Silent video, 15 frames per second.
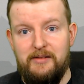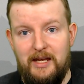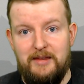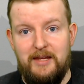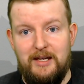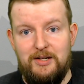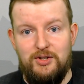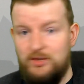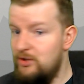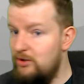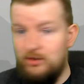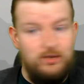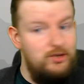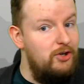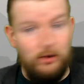then they
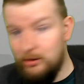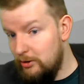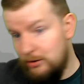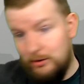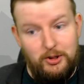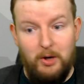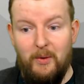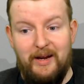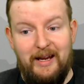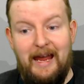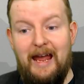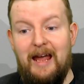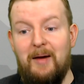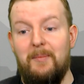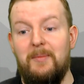just start going
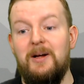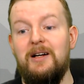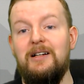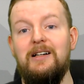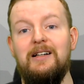ham,